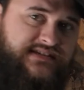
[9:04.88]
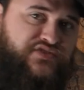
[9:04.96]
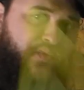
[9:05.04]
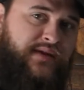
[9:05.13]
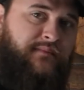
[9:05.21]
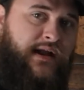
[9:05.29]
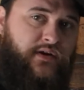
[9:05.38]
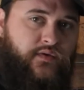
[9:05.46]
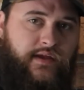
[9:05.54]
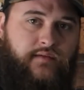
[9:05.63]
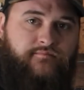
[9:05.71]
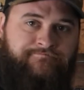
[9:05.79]
tweak my
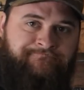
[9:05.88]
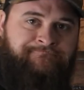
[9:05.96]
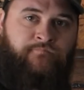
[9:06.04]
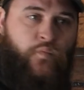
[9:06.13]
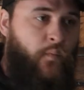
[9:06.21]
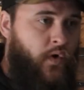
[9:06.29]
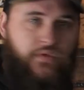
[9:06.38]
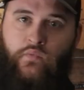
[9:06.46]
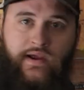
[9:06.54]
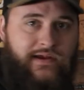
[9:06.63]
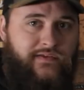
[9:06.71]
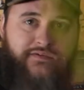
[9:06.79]
grip one
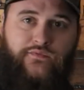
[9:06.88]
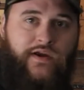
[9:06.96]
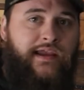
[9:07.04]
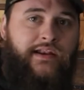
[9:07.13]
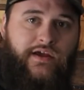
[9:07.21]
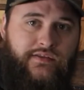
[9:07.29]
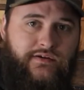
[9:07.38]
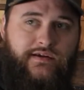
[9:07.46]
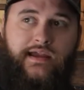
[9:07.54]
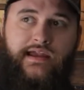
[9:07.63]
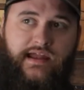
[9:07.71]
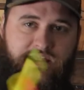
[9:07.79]
way or the freaking other
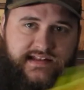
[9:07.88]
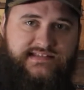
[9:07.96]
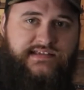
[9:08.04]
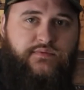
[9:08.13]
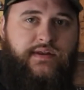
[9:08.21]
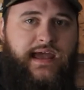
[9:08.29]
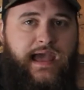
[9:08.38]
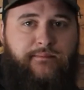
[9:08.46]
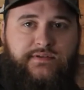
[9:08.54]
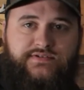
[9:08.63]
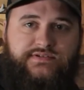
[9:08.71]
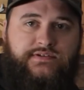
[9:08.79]
and see what
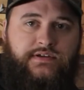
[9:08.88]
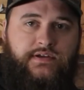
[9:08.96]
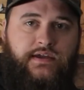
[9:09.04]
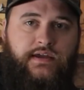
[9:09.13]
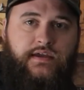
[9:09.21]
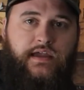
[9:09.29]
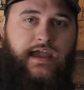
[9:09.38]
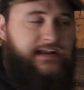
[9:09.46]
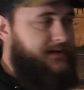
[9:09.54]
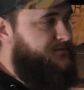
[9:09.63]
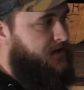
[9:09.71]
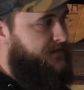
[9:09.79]
happens. And
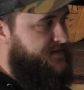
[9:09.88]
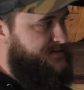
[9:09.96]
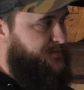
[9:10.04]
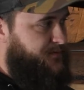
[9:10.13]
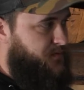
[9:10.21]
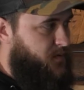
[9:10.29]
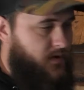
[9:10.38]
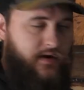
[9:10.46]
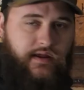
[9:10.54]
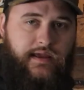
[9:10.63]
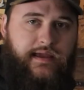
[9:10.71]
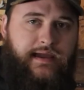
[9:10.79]
I've done this before,
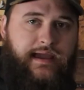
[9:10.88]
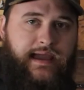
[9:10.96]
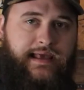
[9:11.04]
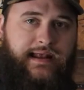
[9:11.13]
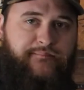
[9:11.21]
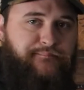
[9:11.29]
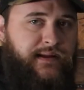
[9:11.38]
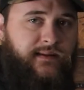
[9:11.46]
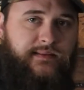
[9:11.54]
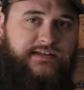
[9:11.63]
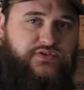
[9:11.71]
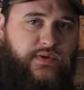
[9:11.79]
and I
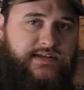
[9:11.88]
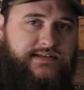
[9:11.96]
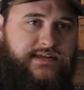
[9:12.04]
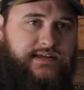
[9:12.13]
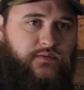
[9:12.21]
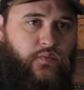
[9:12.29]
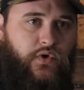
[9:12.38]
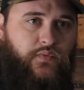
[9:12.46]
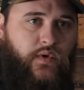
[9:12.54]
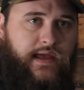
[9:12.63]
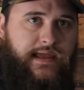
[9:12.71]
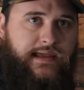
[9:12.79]
barely tweaked it one
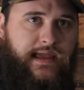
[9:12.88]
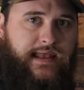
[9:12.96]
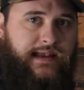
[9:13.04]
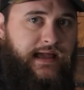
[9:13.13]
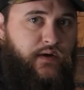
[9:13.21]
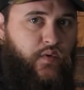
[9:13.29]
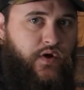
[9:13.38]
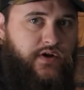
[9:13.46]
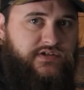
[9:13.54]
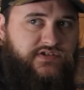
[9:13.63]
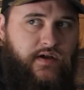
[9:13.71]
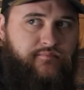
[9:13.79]
way and it got
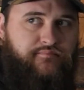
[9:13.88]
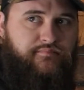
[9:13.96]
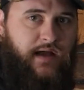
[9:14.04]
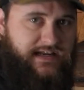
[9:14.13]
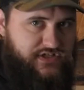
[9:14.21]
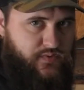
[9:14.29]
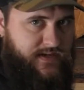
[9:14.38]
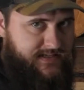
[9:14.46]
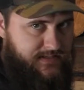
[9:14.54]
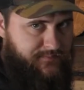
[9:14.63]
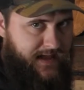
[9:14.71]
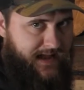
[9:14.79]
worse, so I tweaked
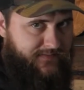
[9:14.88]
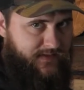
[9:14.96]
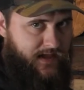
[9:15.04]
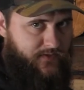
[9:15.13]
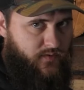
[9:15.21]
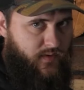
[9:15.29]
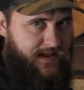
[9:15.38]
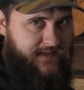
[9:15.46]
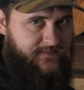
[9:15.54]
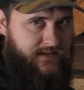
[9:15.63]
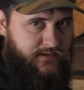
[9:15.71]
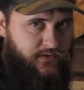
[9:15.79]
it back the other way and
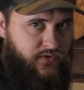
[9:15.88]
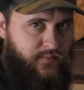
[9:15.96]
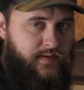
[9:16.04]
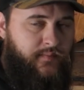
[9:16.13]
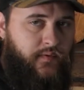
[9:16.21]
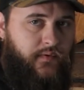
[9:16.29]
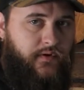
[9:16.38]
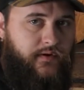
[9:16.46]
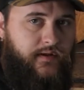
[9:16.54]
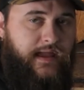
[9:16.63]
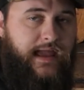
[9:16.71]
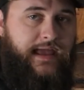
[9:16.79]
then a little bit more,
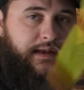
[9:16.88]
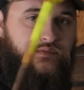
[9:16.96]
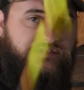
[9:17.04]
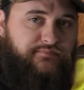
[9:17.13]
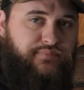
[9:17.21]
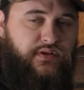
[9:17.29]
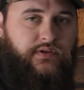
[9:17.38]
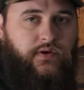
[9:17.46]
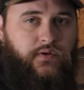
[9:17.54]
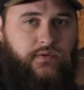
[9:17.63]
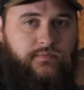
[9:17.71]
and it was a bullet hole.